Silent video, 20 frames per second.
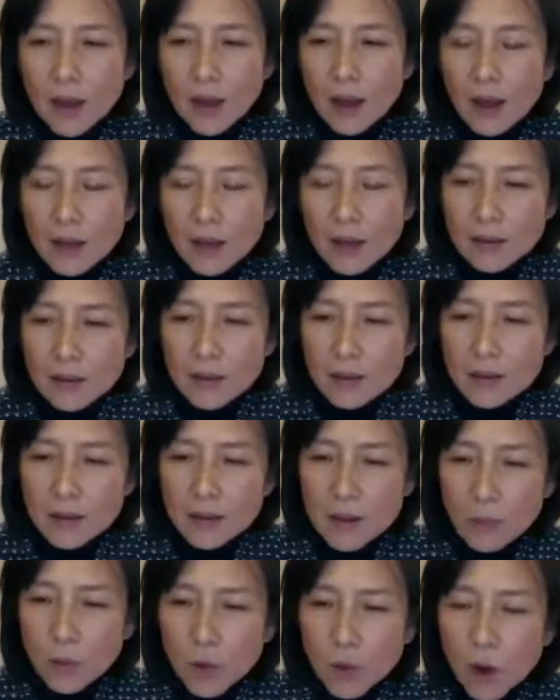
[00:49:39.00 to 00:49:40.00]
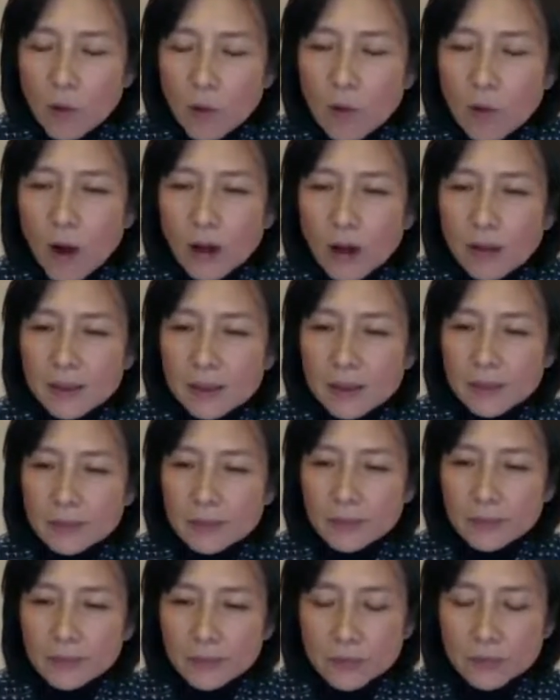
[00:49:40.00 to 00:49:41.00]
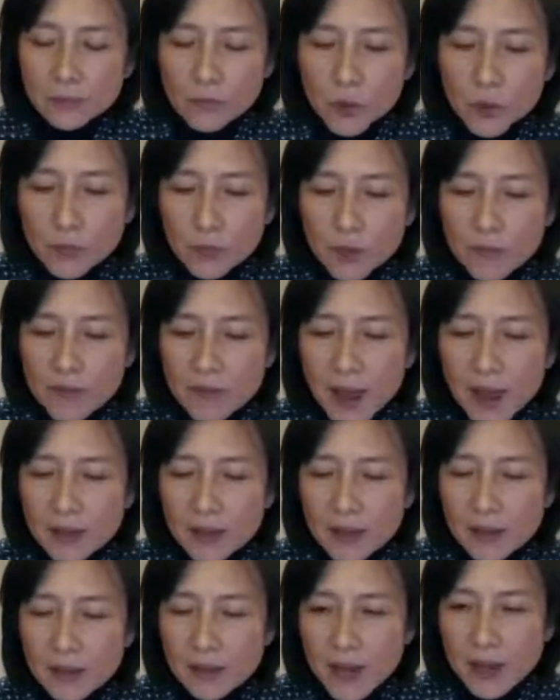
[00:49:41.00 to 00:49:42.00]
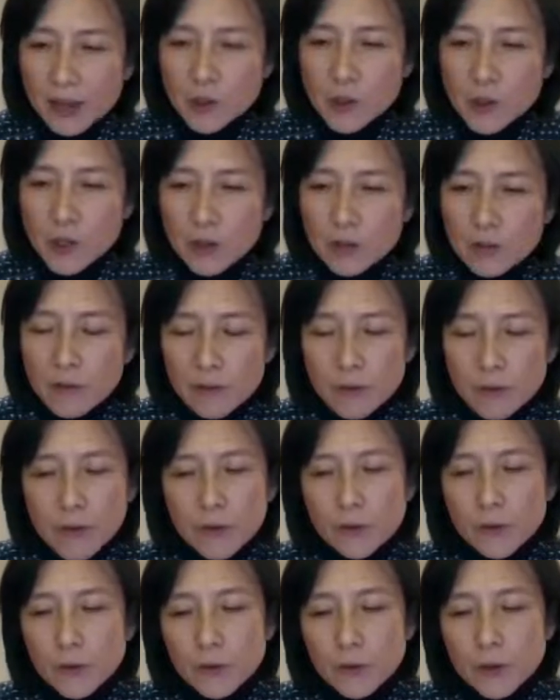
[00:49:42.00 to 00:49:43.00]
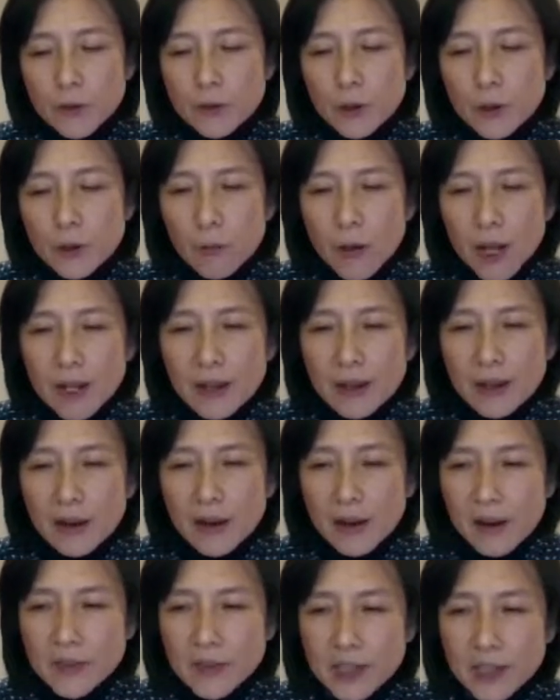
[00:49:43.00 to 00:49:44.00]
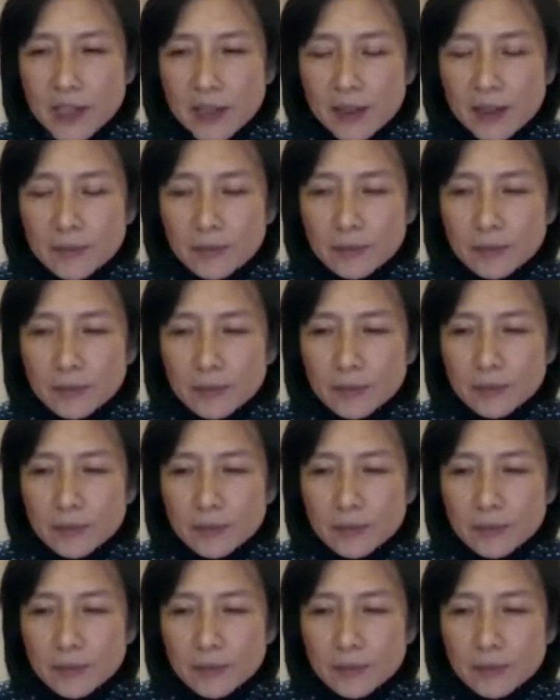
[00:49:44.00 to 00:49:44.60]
The boardwalk to provide connection through the wetland area.